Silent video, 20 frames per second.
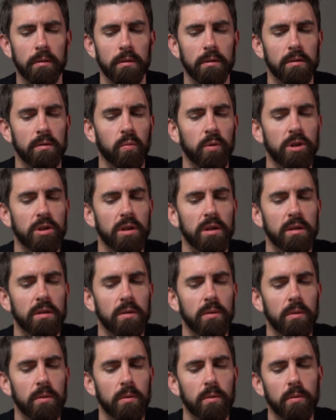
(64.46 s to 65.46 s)
switching
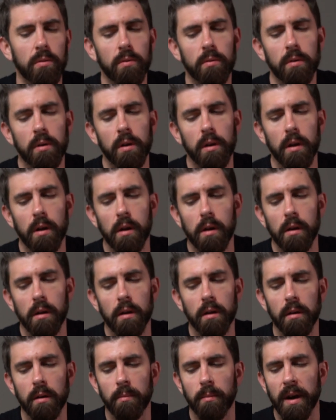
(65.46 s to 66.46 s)
to
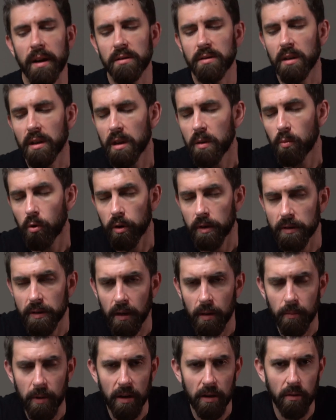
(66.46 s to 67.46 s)
a mouse and keyboard isn't
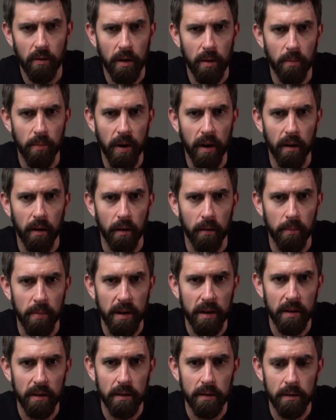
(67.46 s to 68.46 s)
going to make you any better,
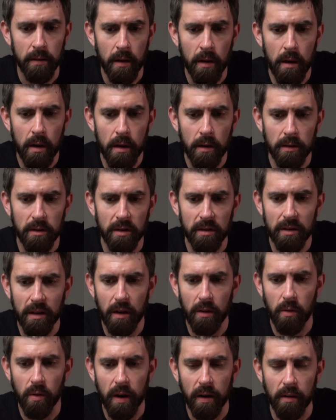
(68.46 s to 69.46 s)
because just how
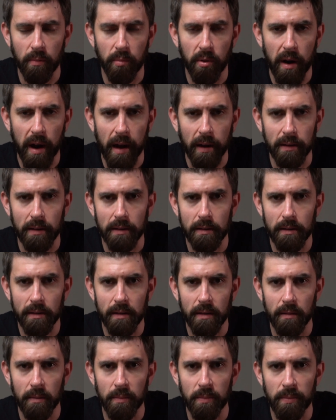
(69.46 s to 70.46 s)
you had to practice
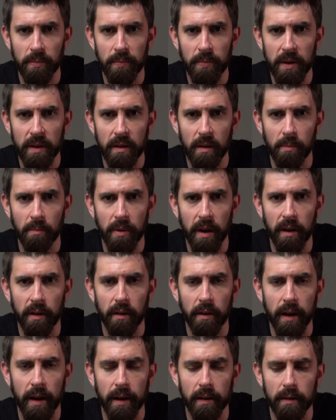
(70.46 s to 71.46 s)
to become
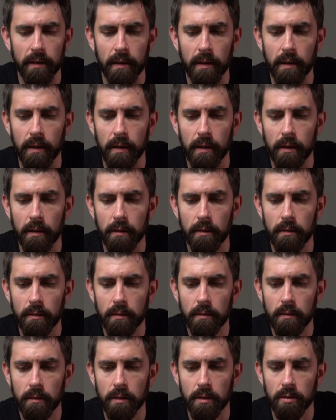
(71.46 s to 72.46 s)
better at the
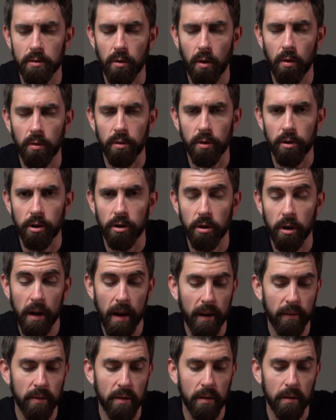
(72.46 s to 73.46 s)
controller, you're going
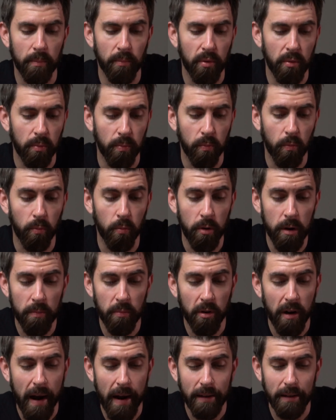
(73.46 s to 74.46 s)
to have to
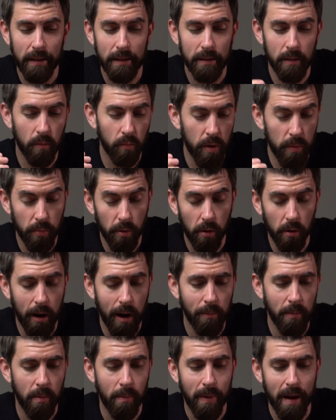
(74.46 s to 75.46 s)
re-practice and
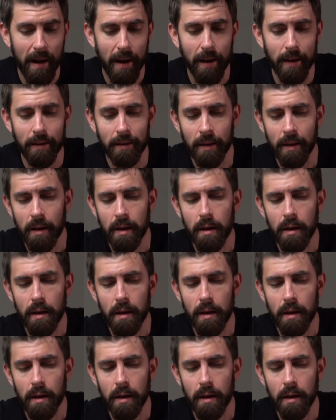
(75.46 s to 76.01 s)
reprogram your mind